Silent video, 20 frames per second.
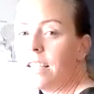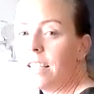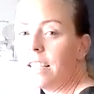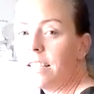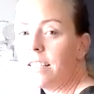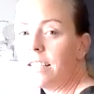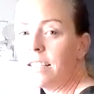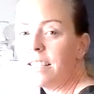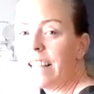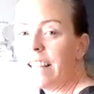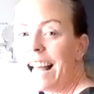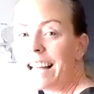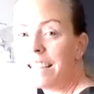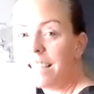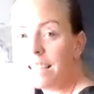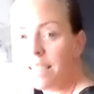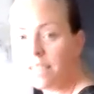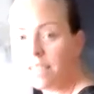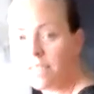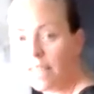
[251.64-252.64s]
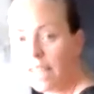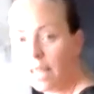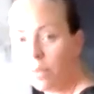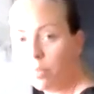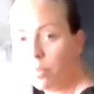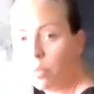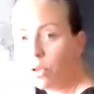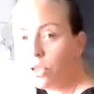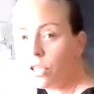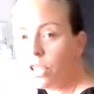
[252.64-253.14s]
this is the hand that's staying
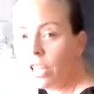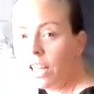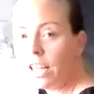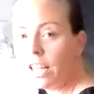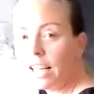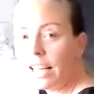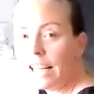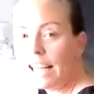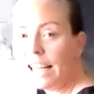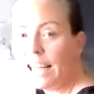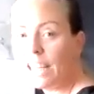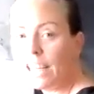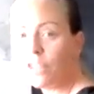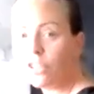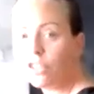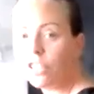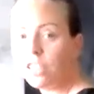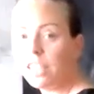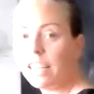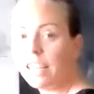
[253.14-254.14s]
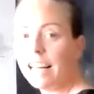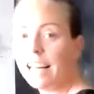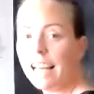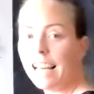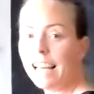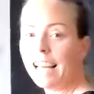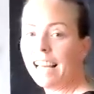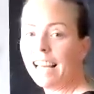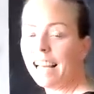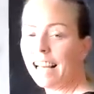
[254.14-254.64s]
put, in under the
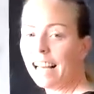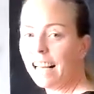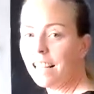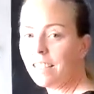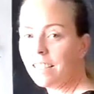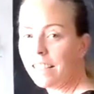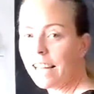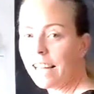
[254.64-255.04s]
leg as an